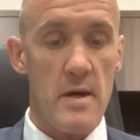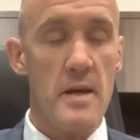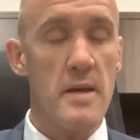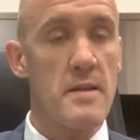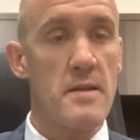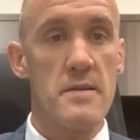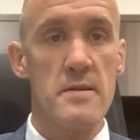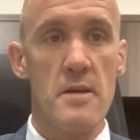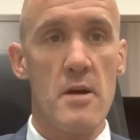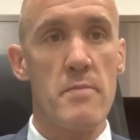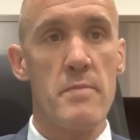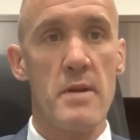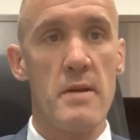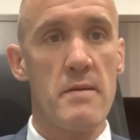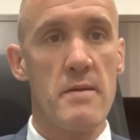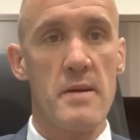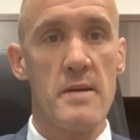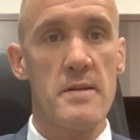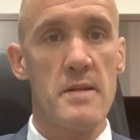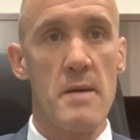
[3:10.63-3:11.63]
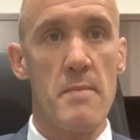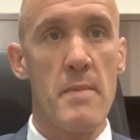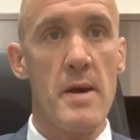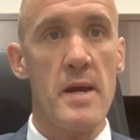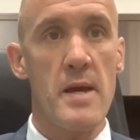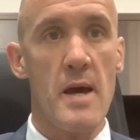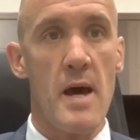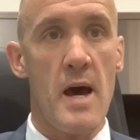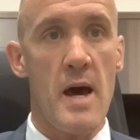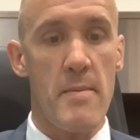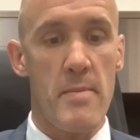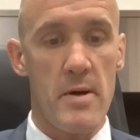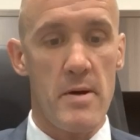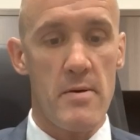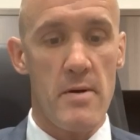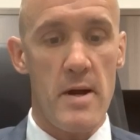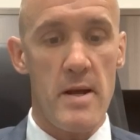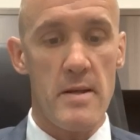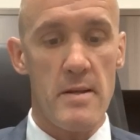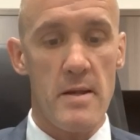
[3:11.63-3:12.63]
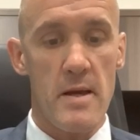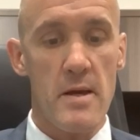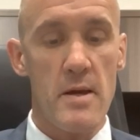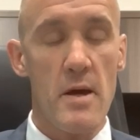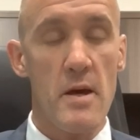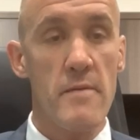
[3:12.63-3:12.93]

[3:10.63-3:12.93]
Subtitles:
again, there's so many things that make Arbor great that